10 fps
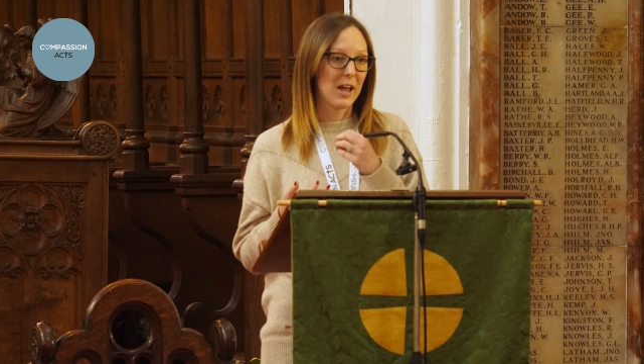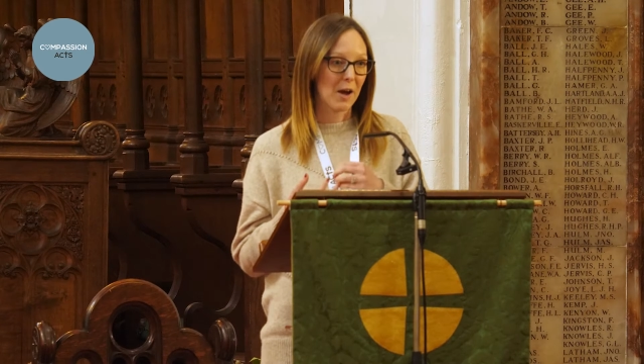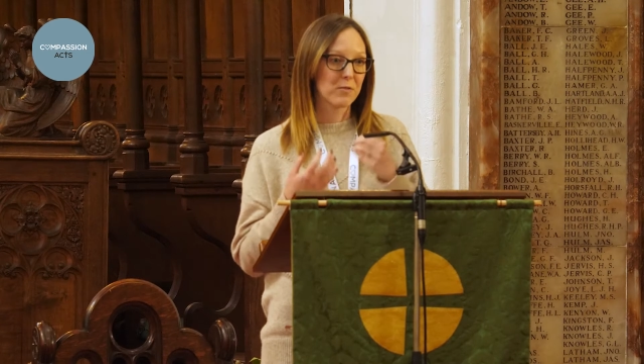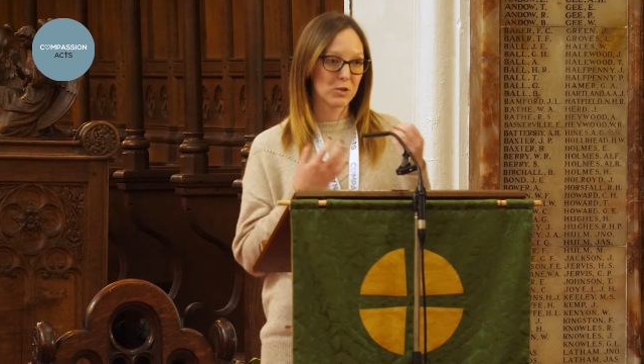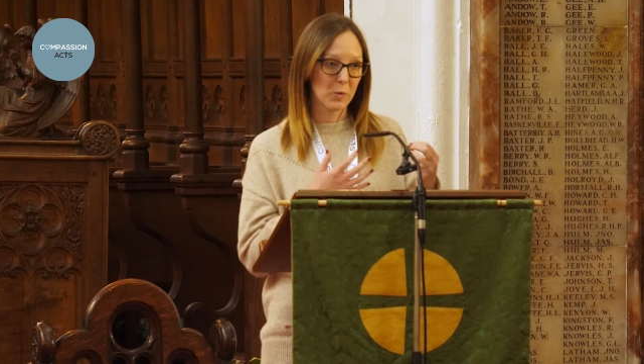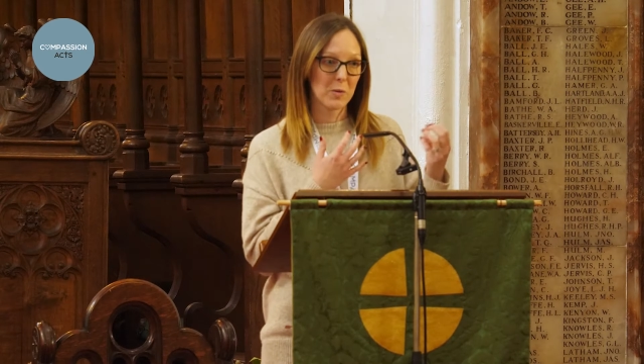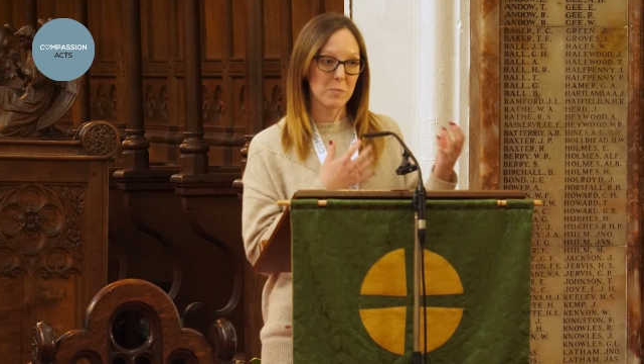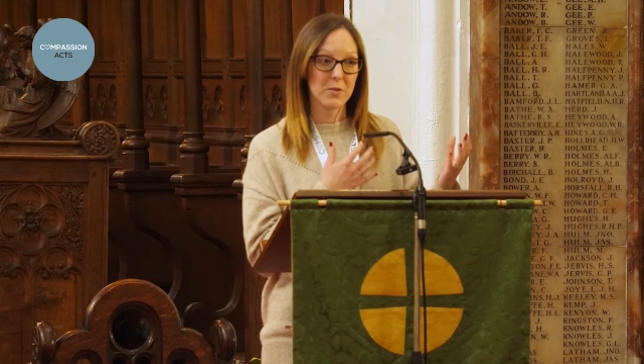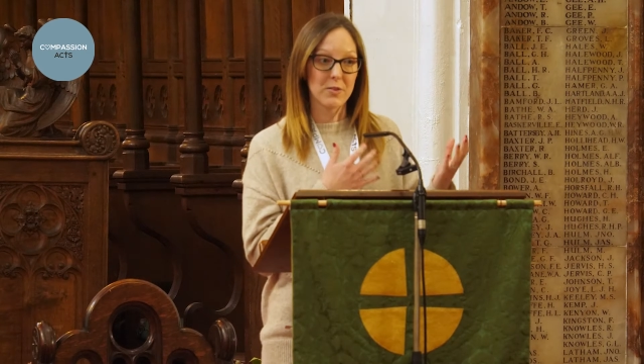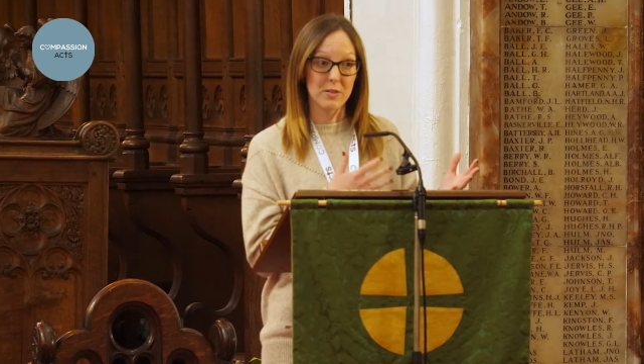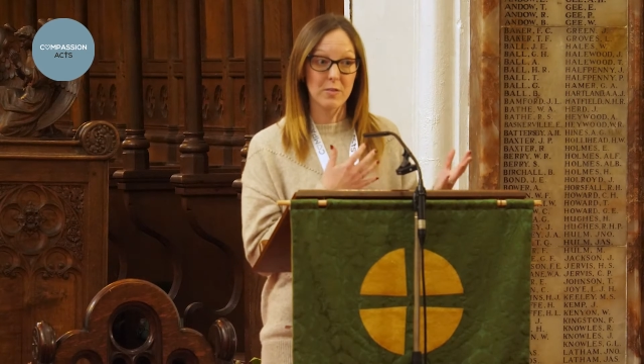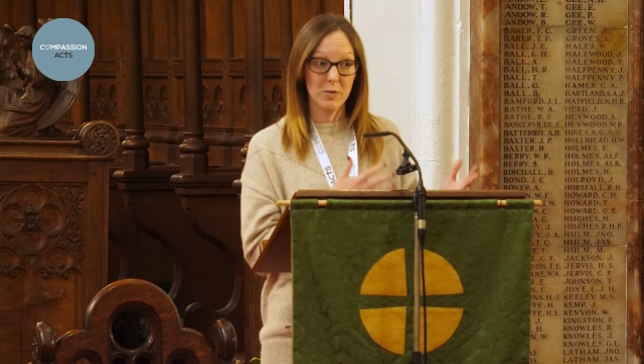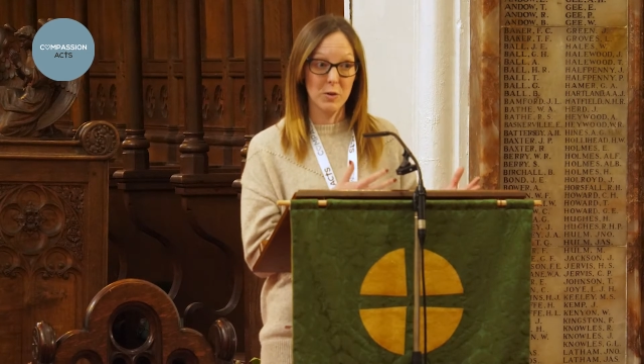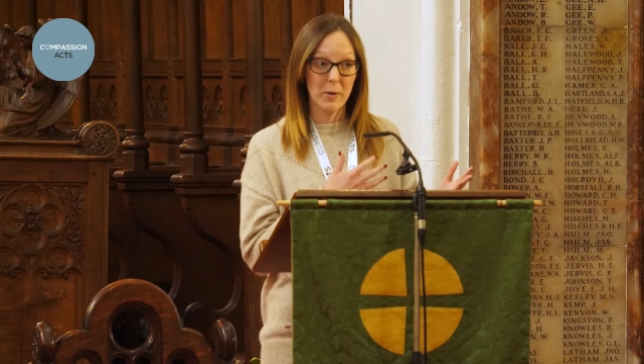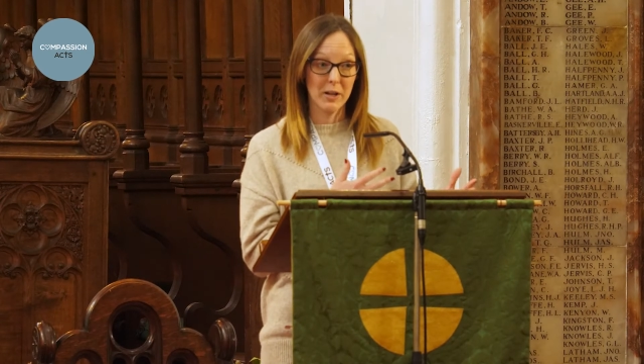after 12 months in the
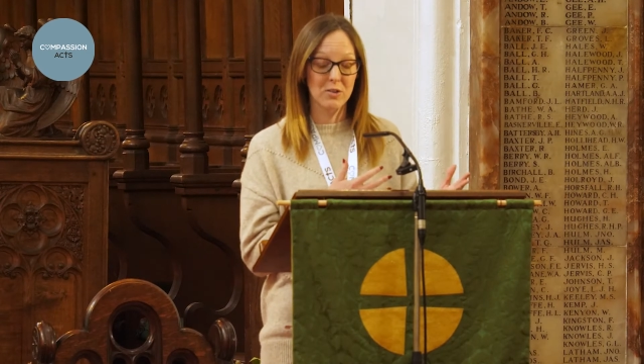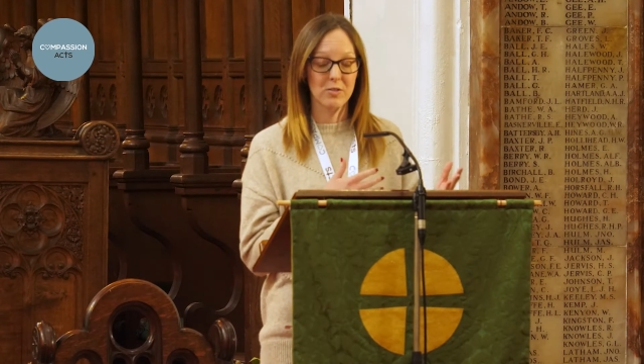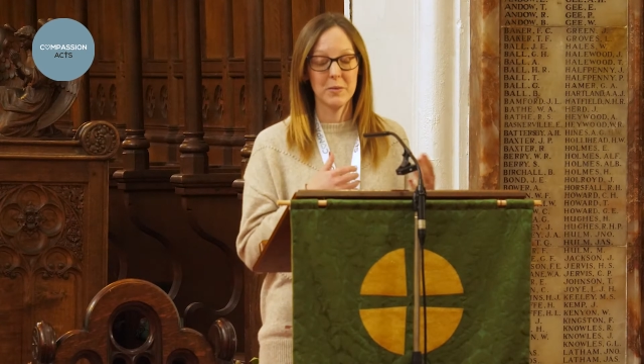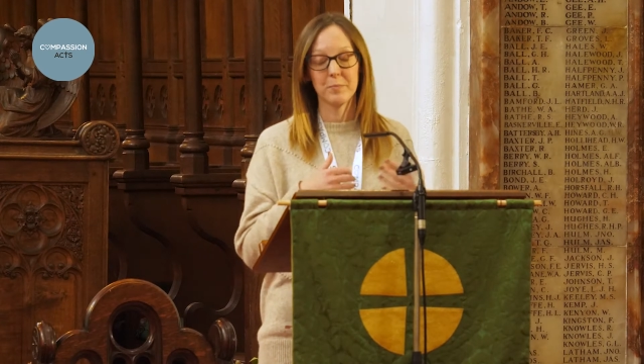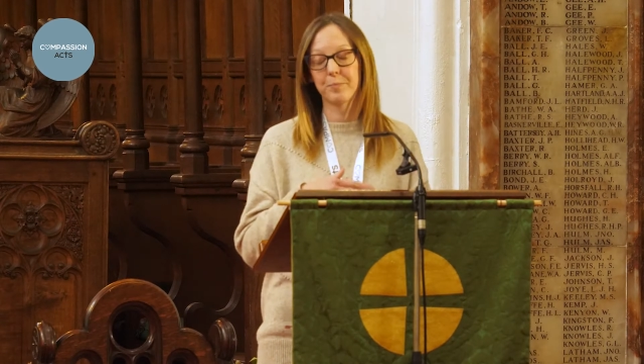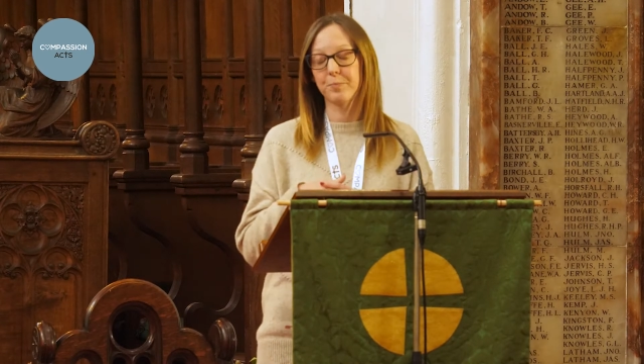food pantry.